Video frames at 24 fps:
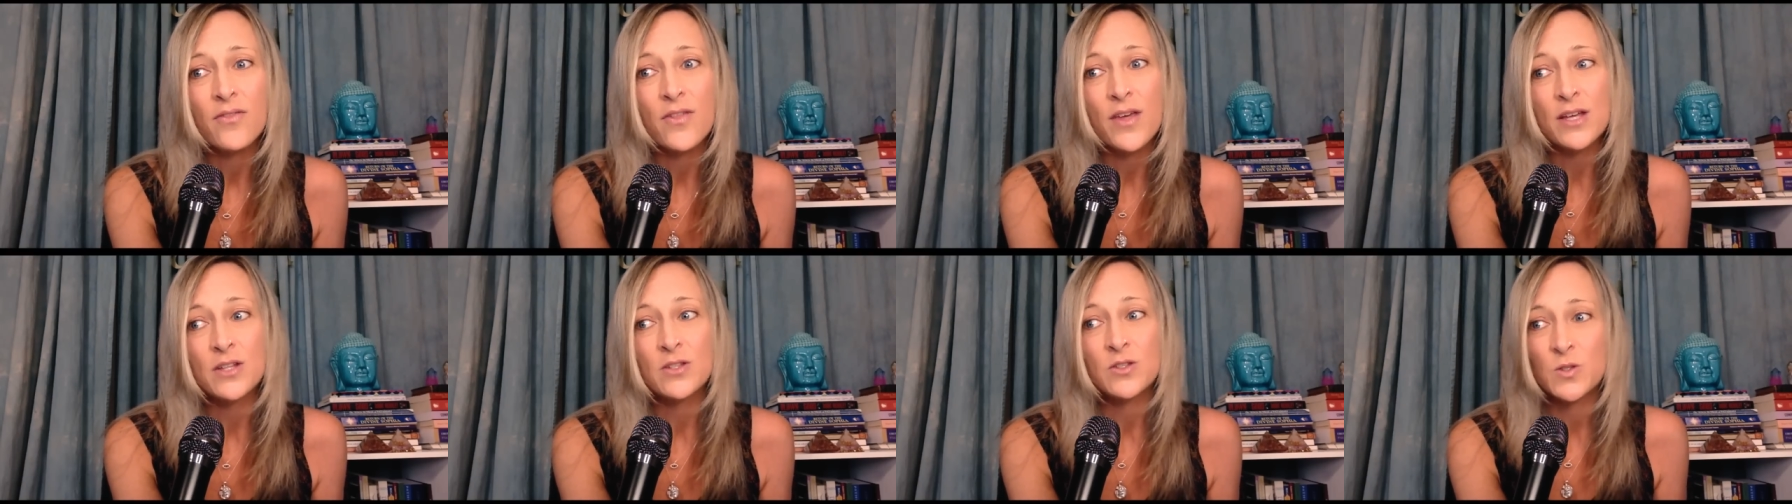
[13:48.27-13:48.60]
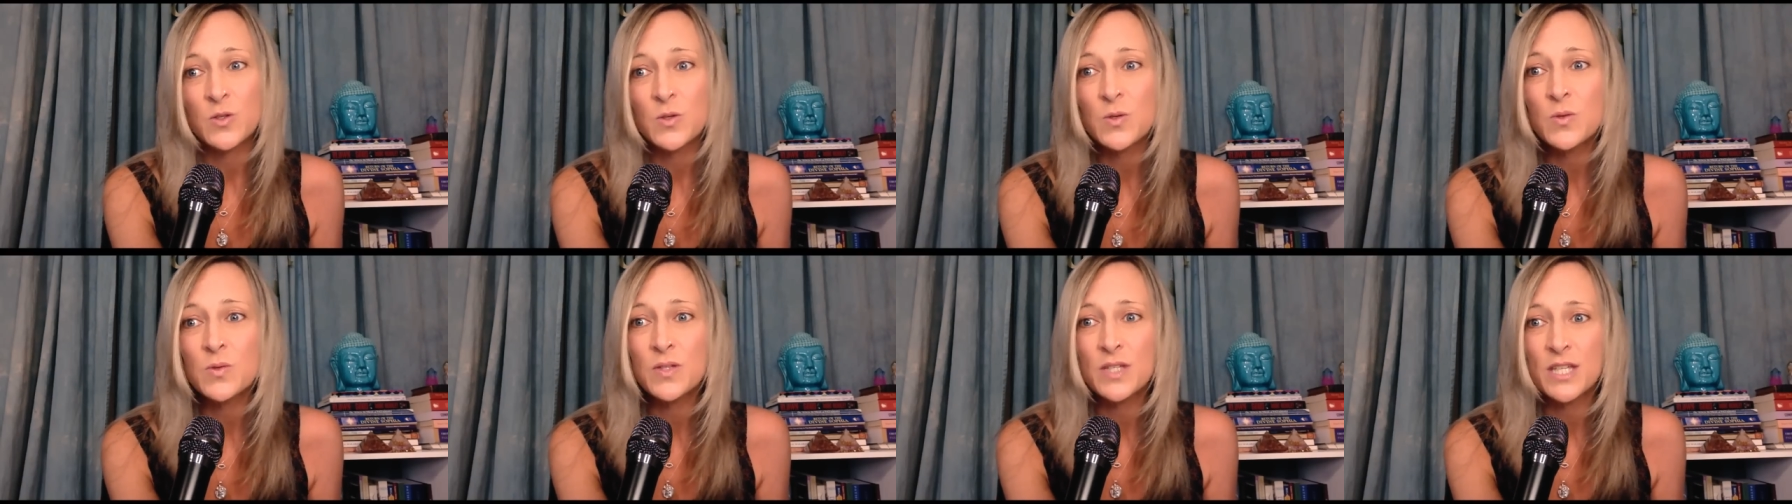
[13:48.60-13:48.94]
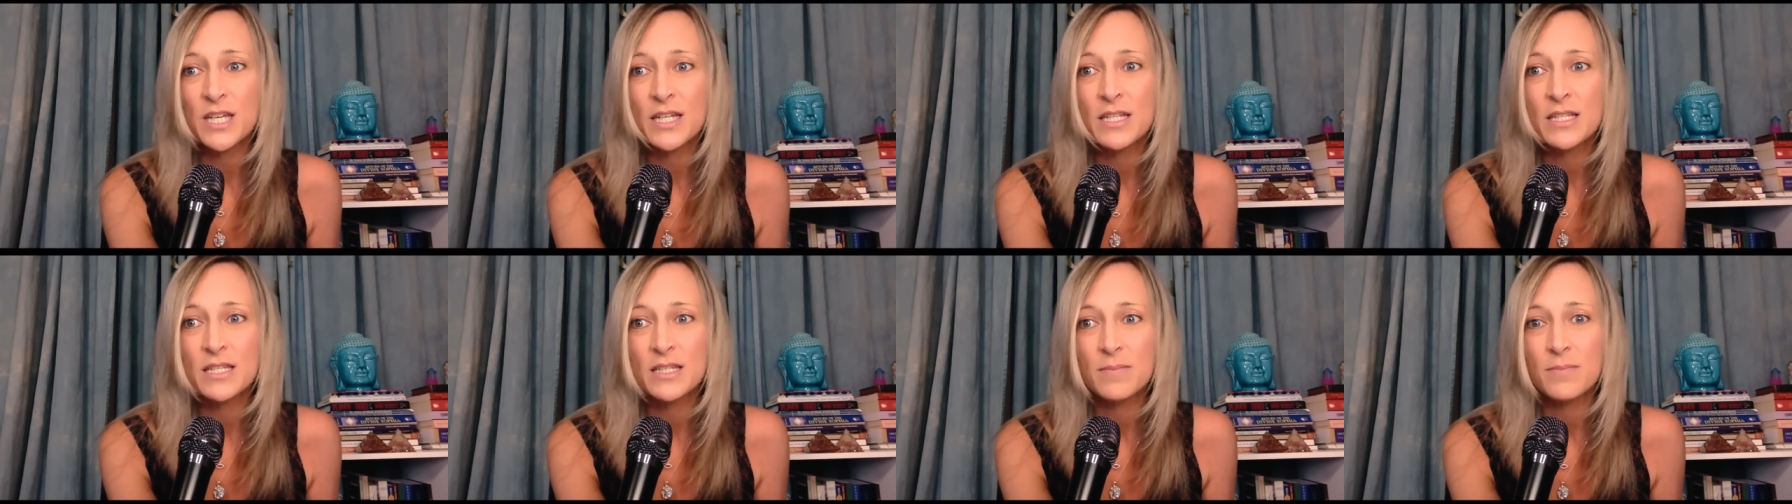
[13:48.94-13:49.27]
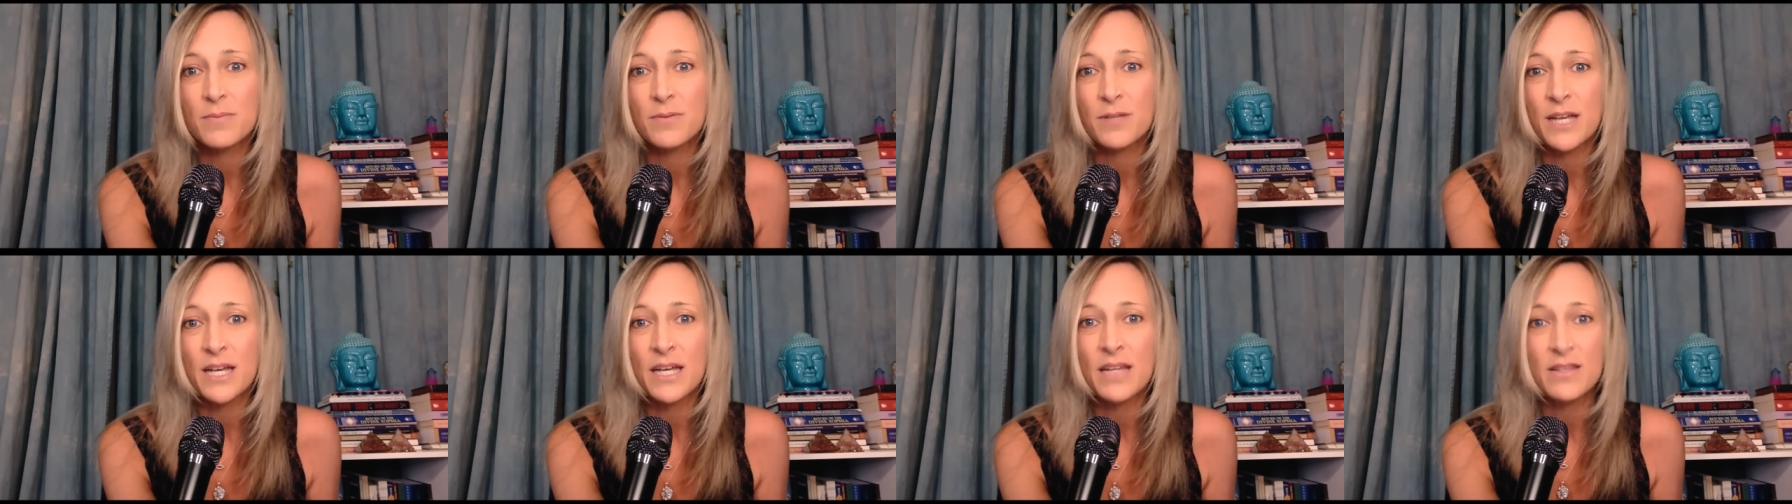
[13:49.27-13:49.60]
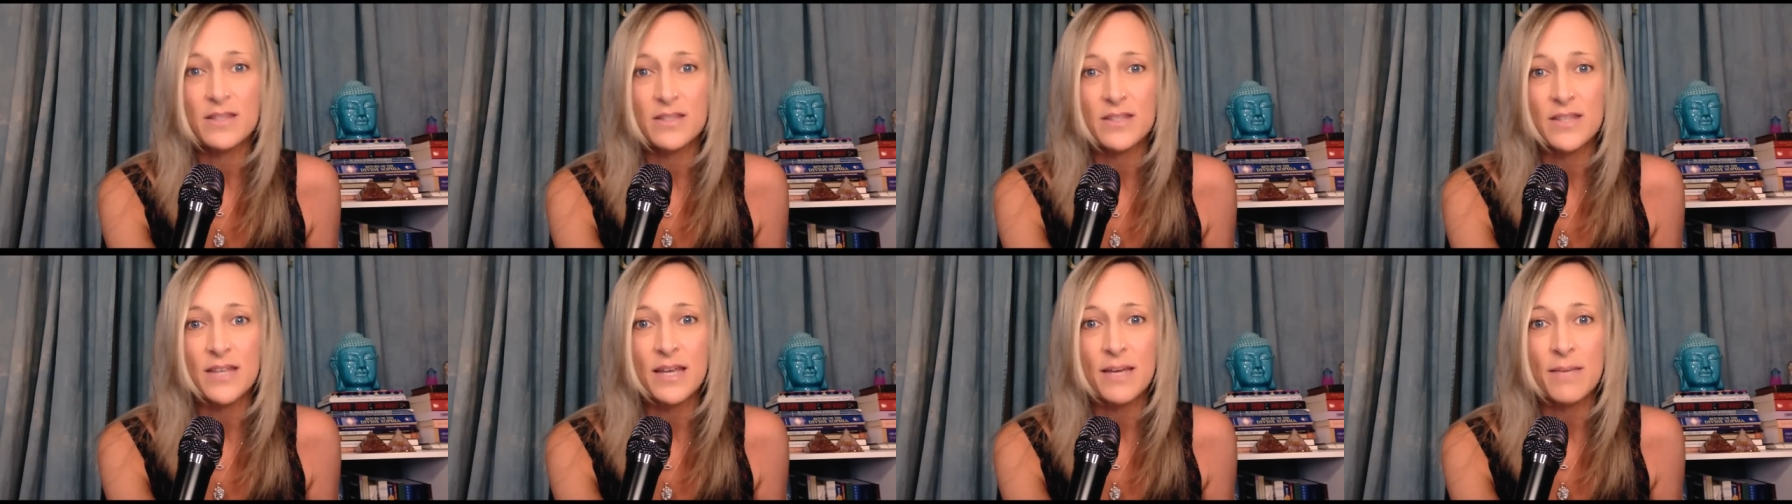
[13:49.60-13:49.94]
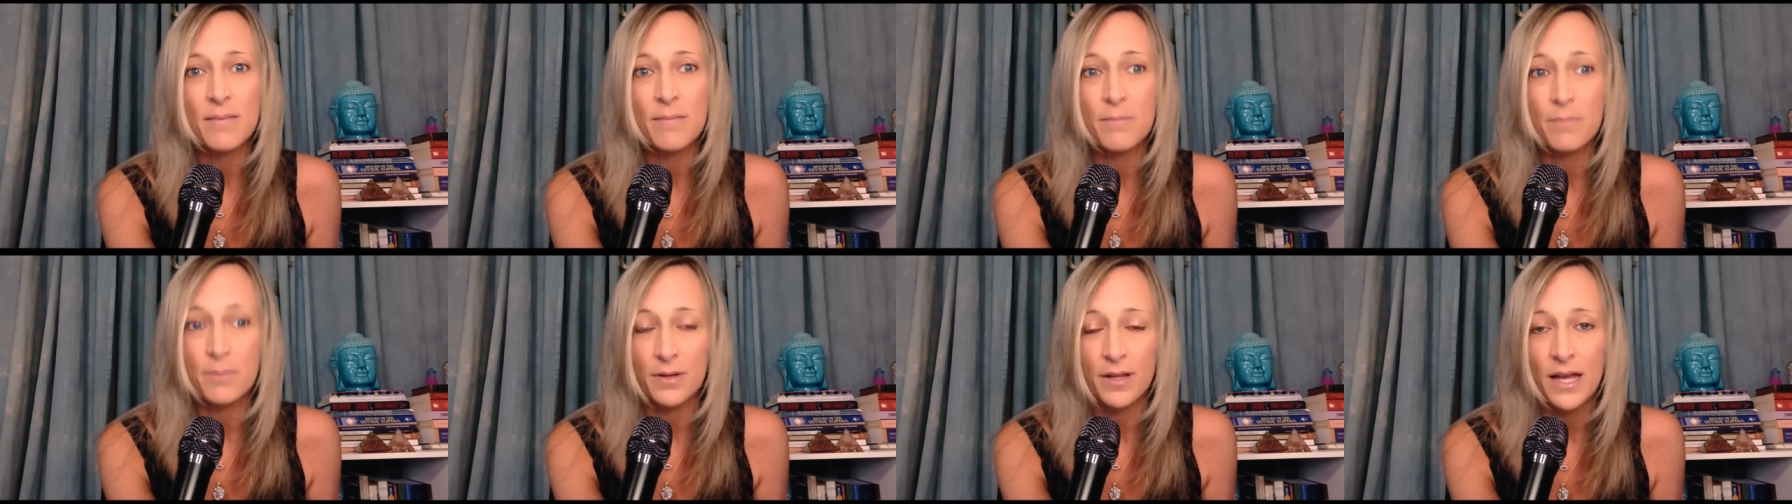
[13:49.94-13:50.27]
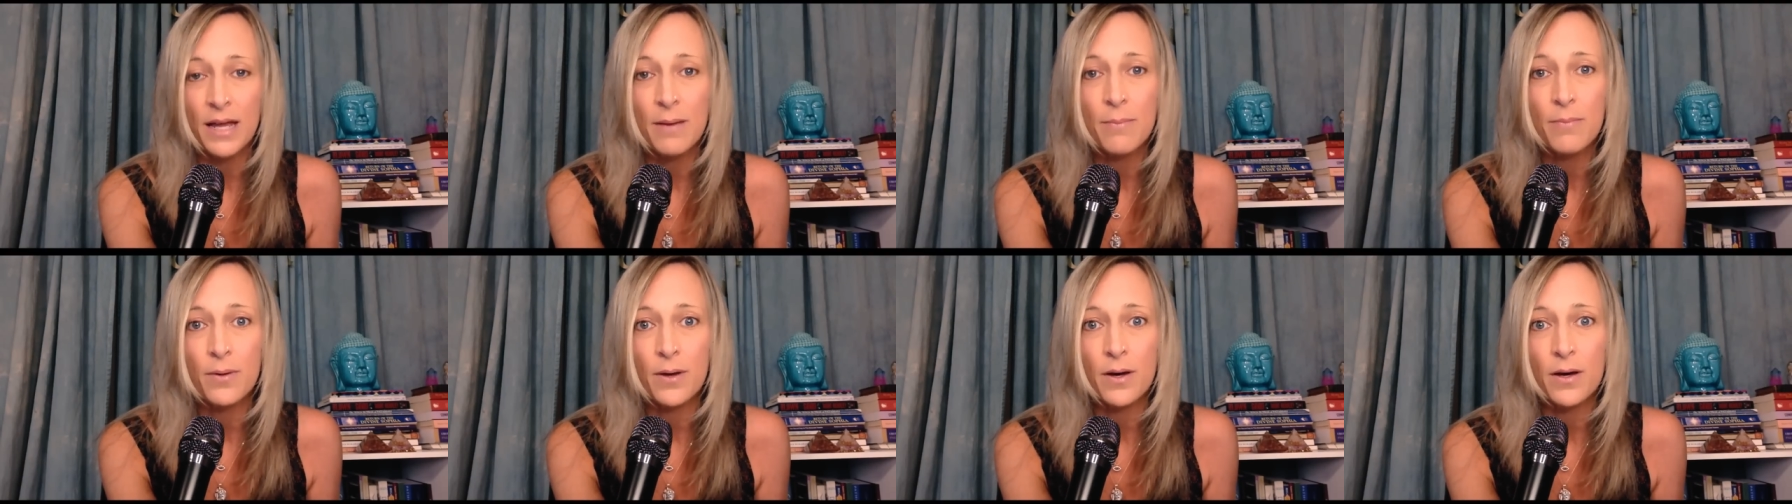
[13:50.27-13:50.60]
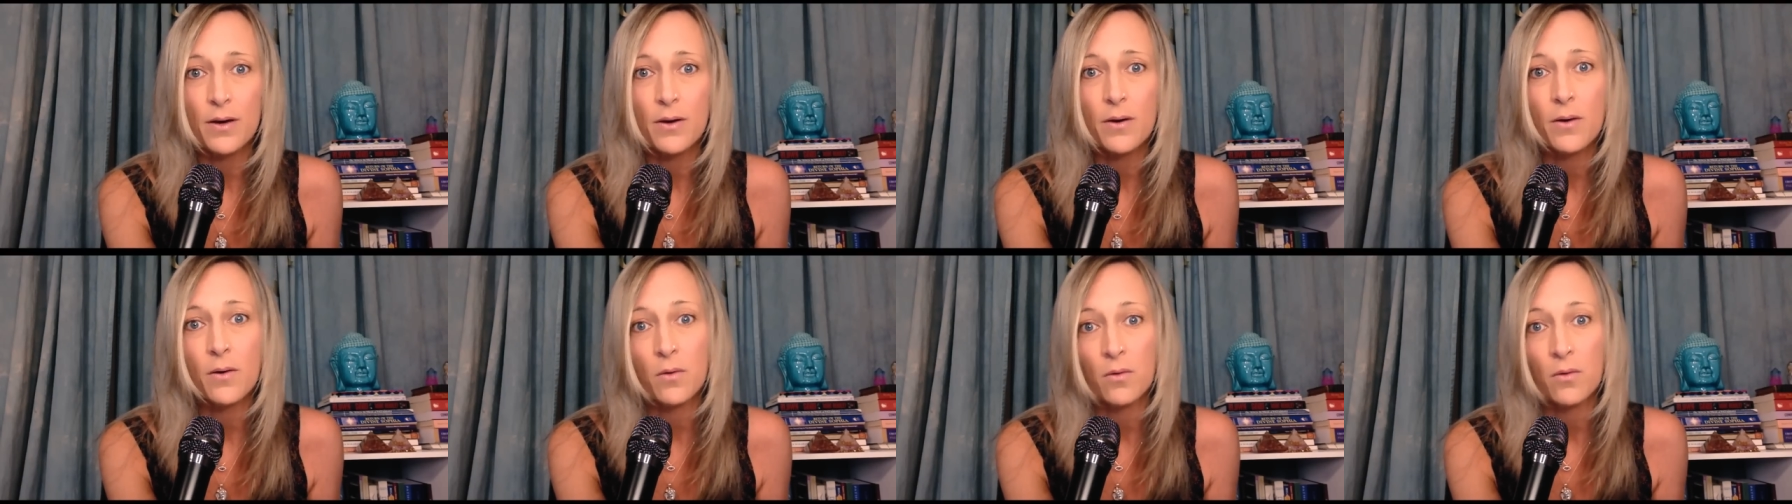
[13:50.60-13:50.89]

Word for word: they do tend to play the same playbook